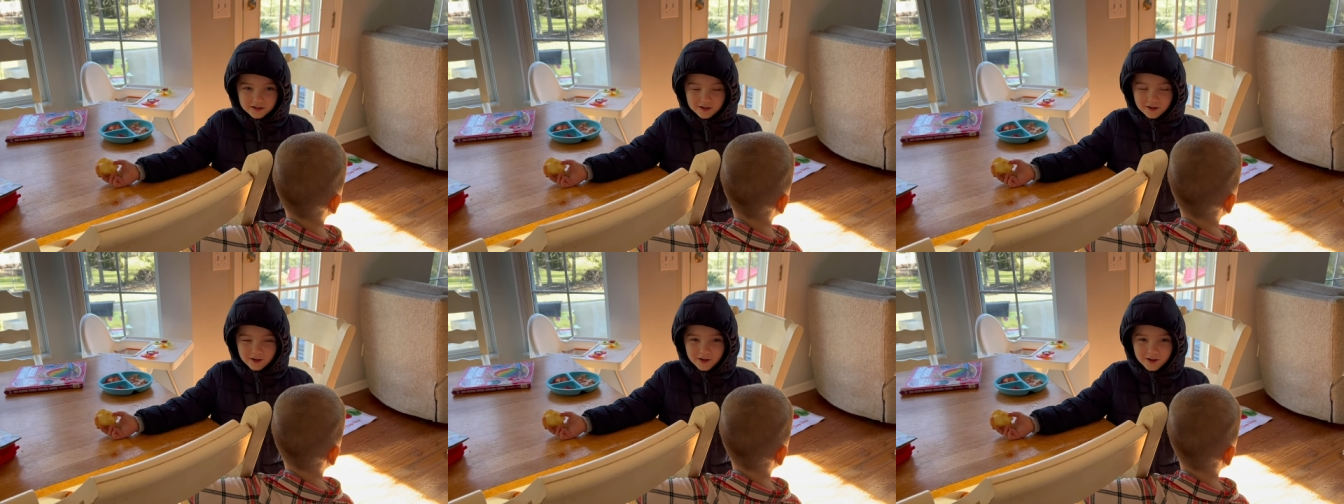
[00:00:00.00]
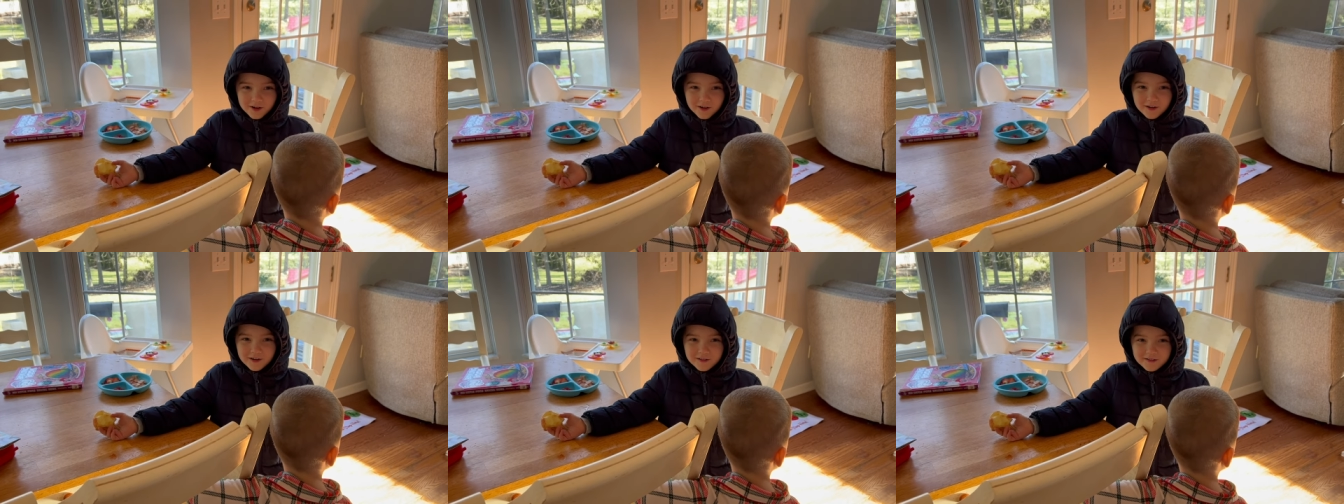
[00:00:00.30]

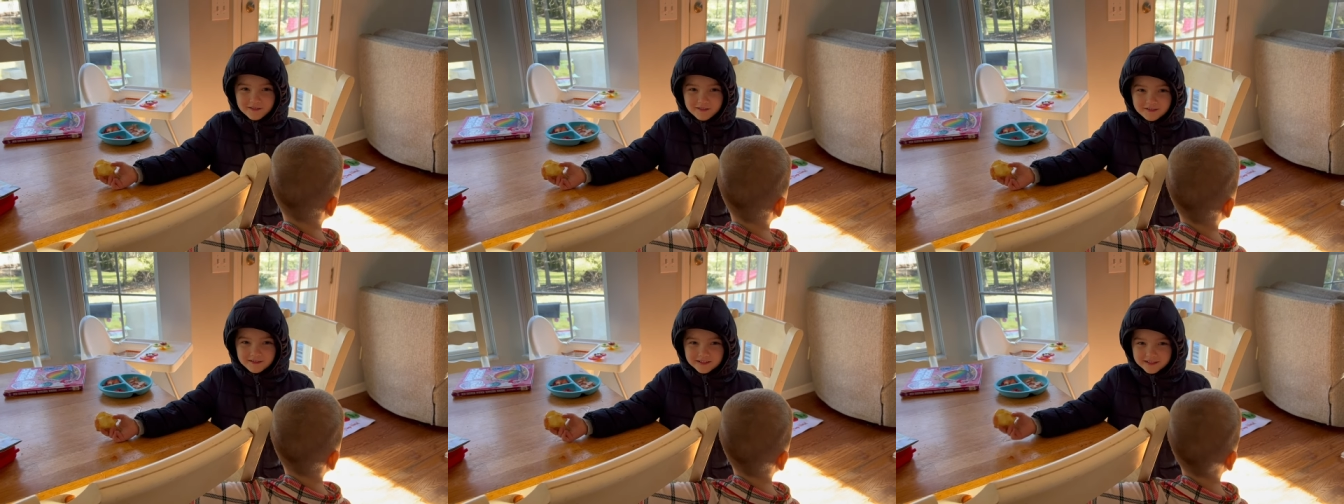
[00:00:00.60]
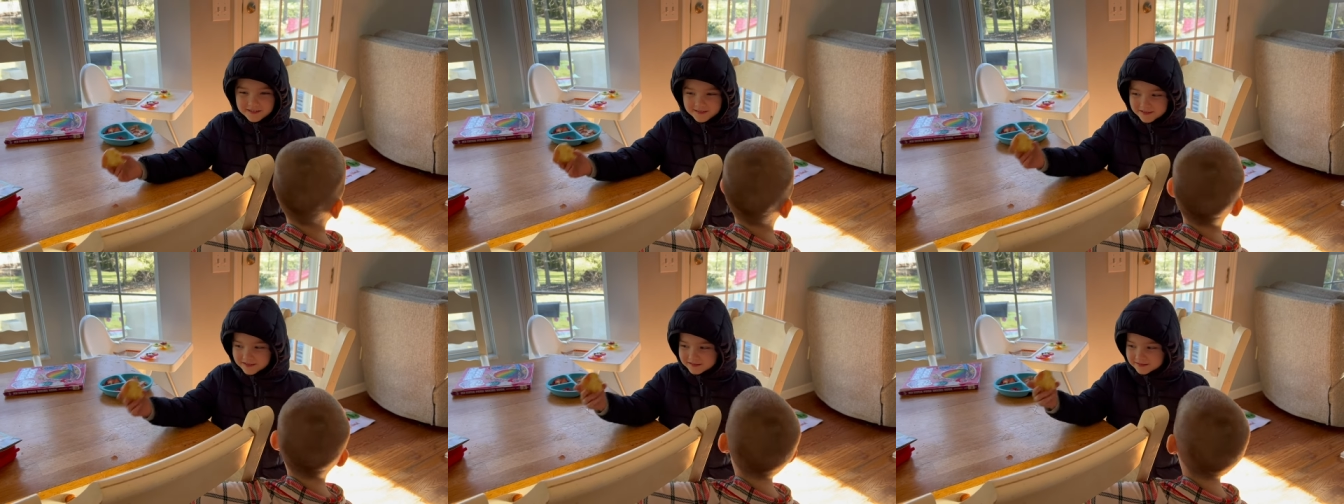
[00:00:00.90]
Oh.
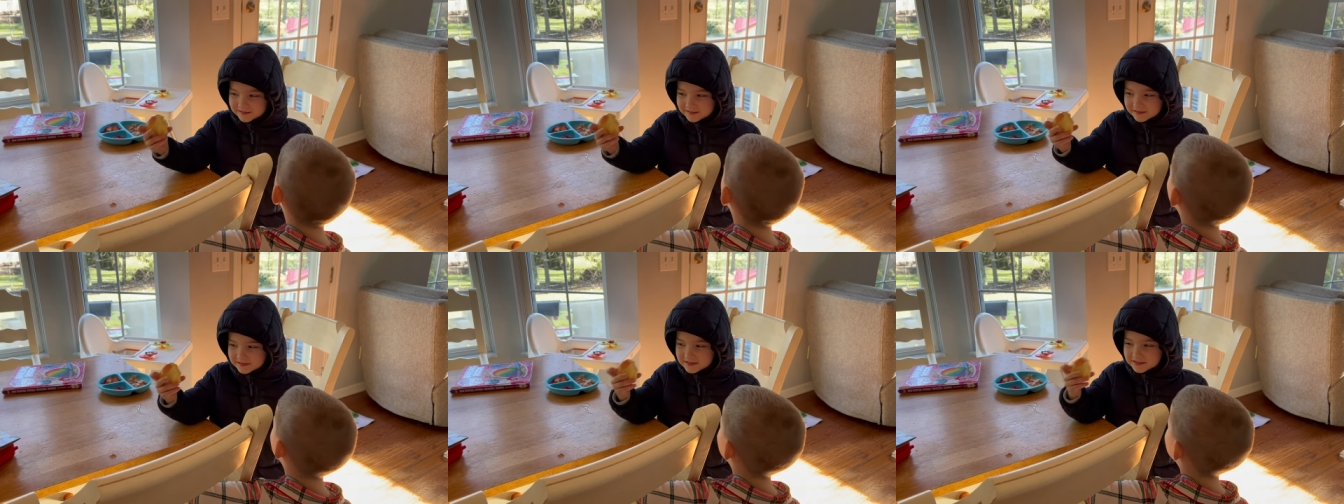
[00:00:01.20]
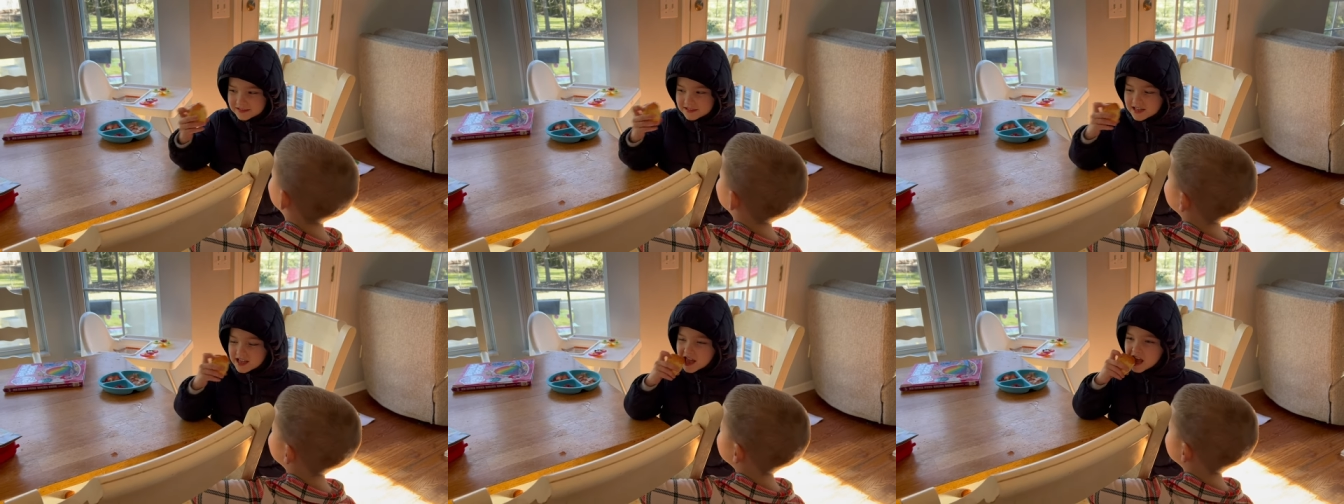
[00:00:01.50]
And then the
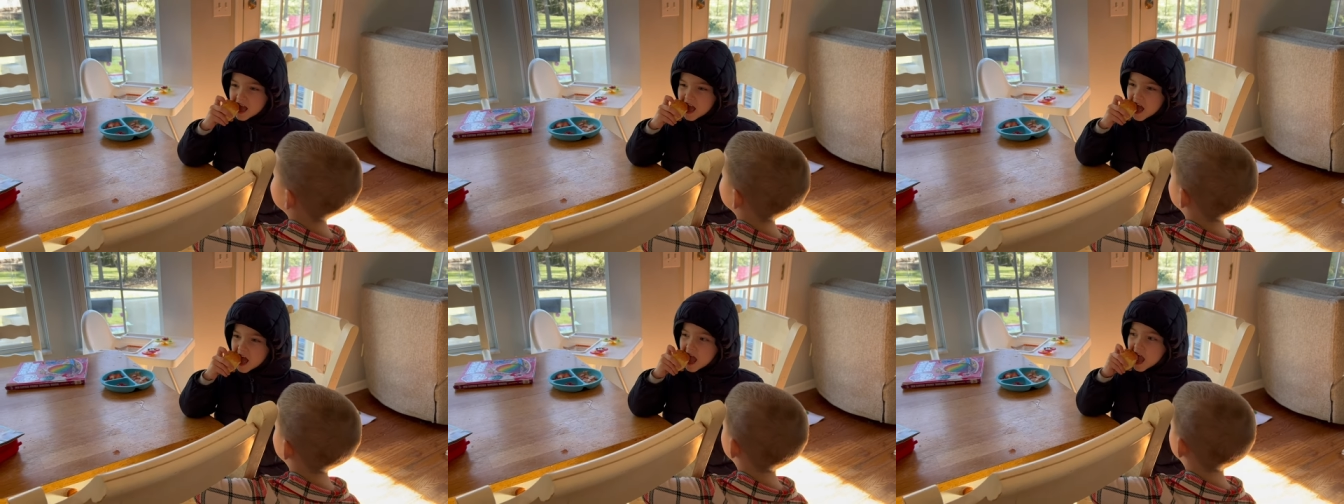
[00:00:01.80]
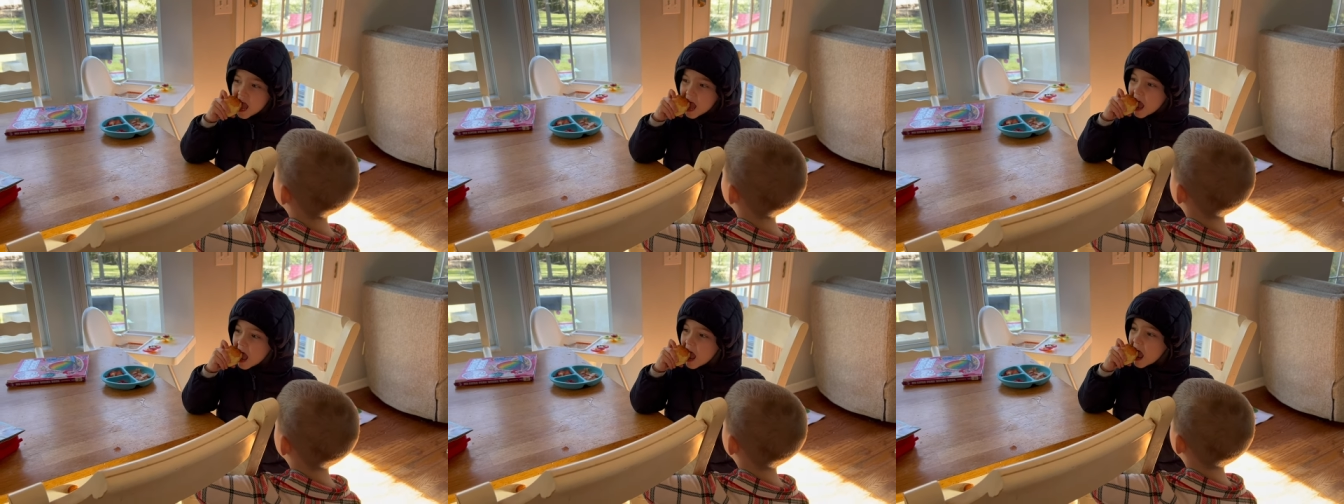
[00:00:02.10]
tooth fairy
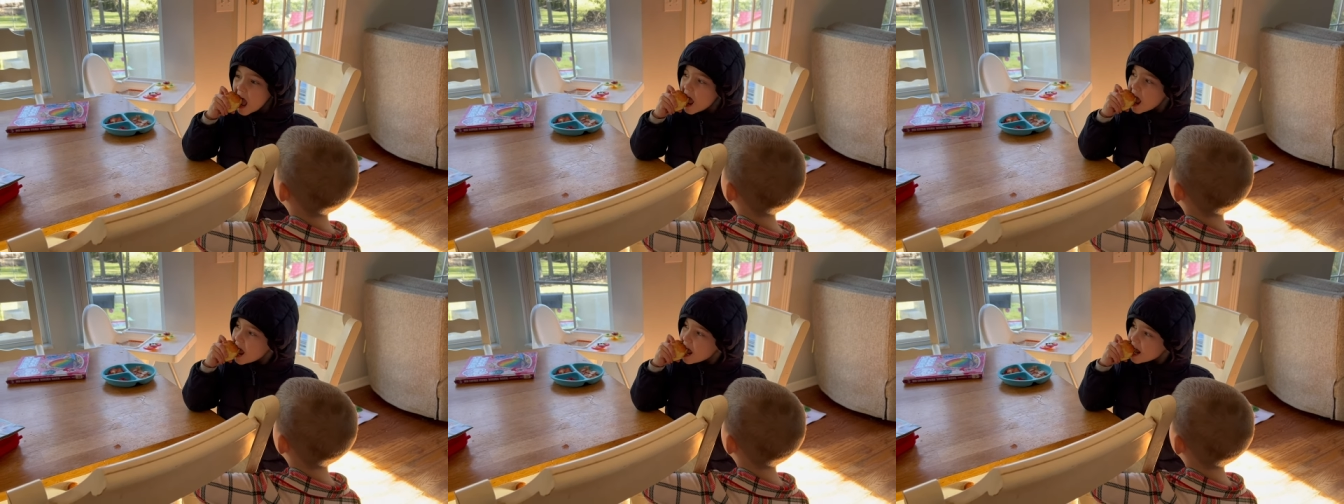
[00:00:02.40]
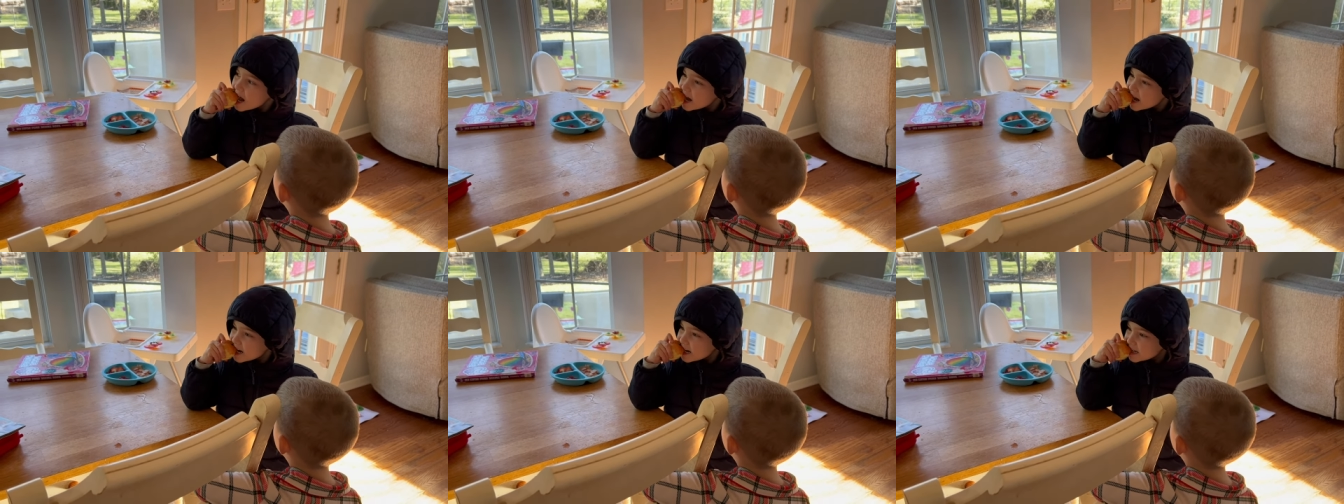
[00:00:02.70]
comes
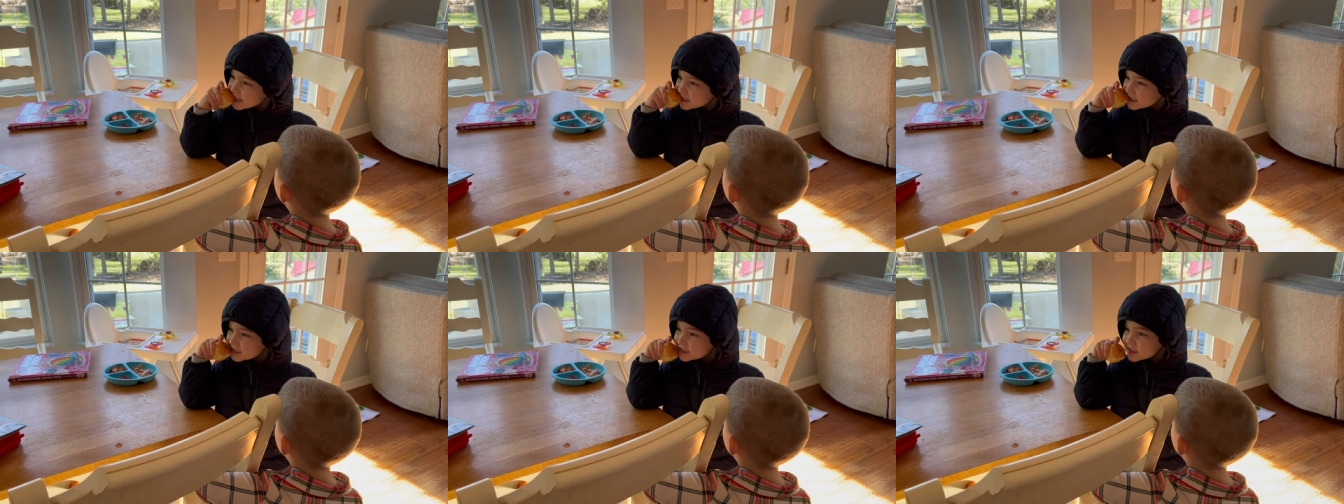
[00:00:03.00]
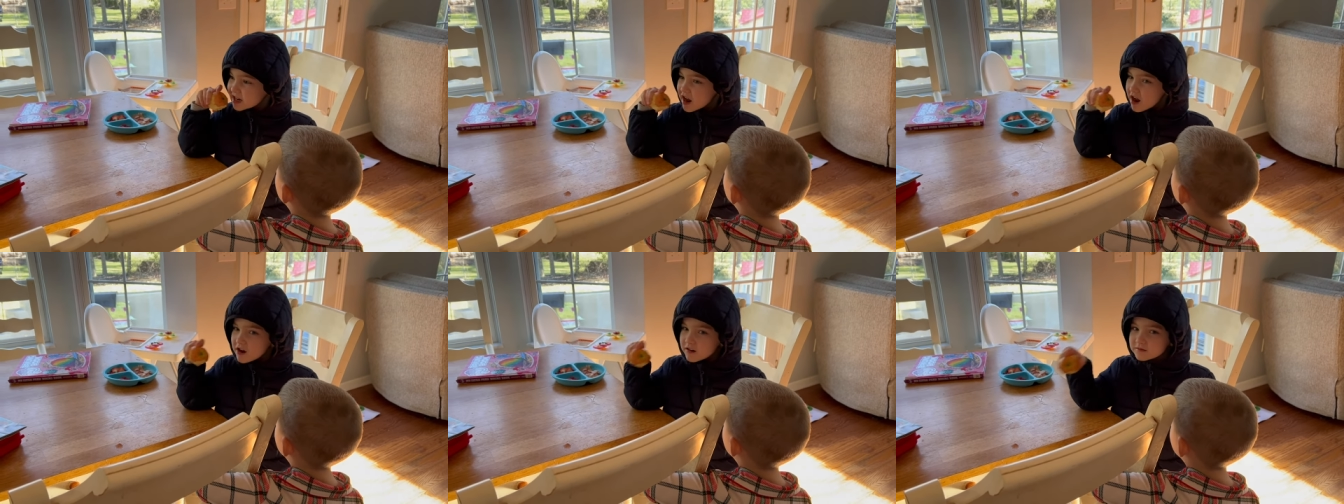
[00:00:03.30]
and gives you
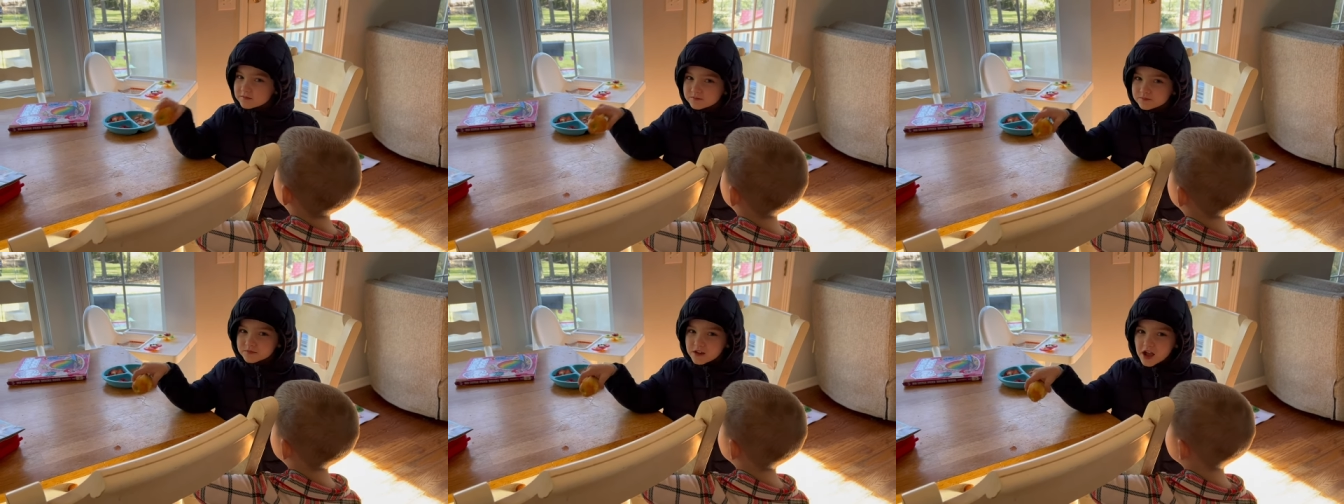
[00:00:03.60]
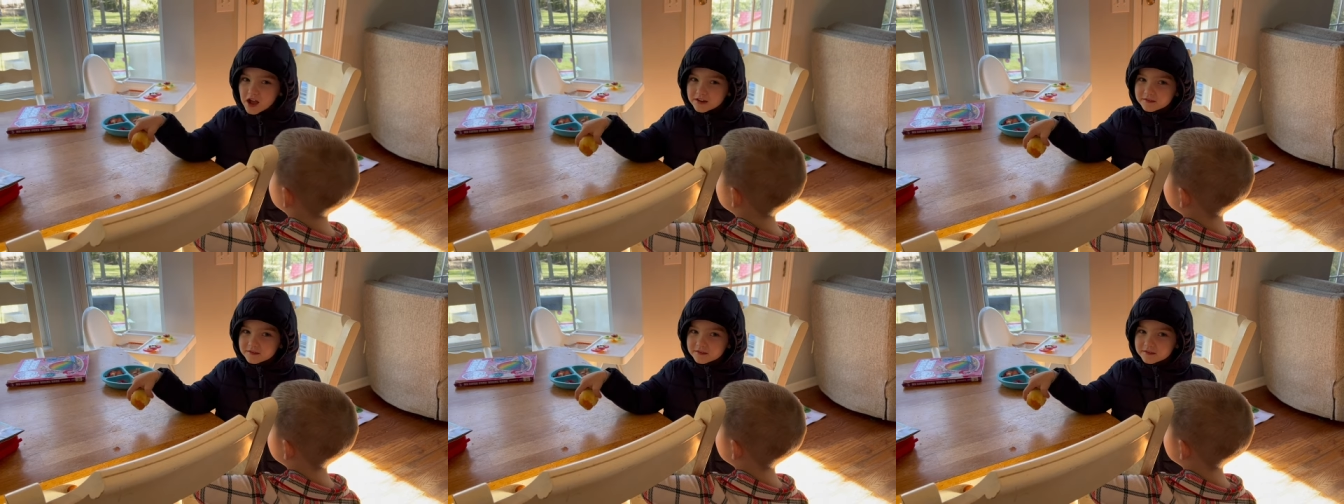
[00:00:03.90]
money.